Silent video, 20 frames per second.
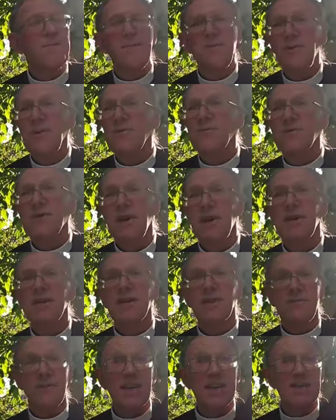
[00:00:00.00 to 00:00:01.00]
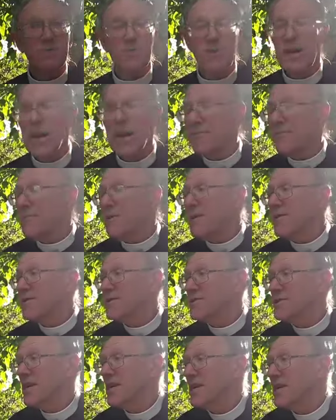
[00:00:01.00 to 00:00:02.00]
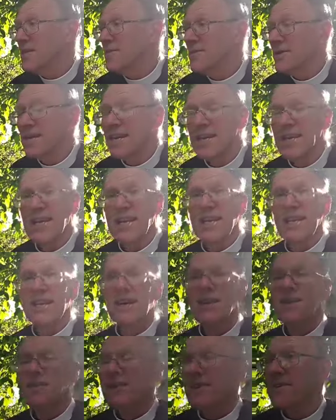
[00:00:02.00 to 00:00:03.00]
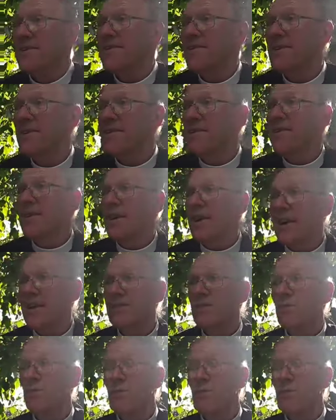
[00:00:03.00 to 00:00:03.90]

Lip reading: The alternative is what our brother said at the beginning, that the